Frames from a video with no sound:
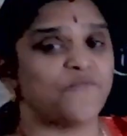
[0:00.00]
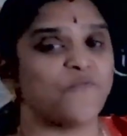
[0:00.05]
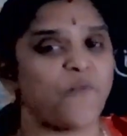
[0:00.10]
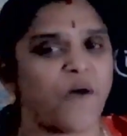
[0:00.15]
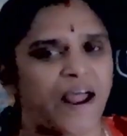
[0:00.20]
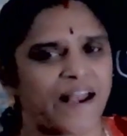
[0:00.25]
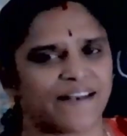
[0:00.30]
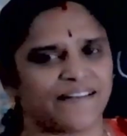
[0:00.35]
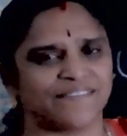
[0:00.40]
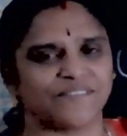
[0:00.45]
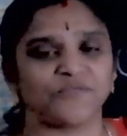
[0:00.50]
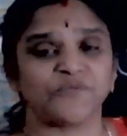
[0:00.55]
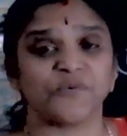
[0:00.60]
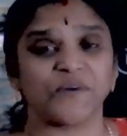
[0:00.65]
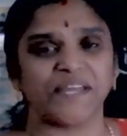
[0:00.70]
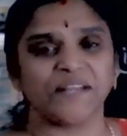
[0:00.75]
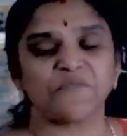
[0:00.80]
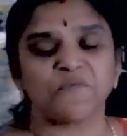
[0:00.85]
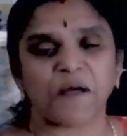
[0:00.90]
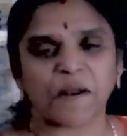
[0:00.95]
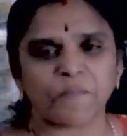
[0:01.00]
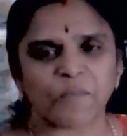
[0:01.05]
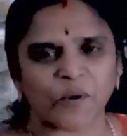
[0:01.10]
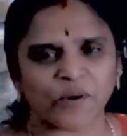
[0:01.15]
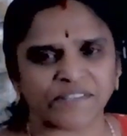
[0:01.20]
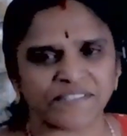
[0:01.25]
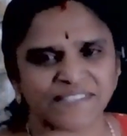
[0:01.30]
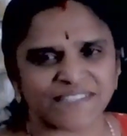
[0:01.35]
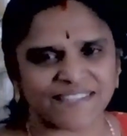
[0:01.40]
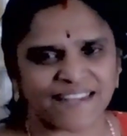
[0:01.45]
one, two in one
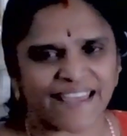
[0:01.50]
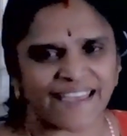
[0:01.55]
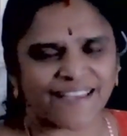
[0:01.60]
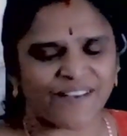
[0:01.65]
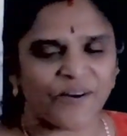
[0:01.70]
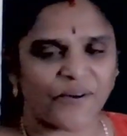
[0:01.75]
process like.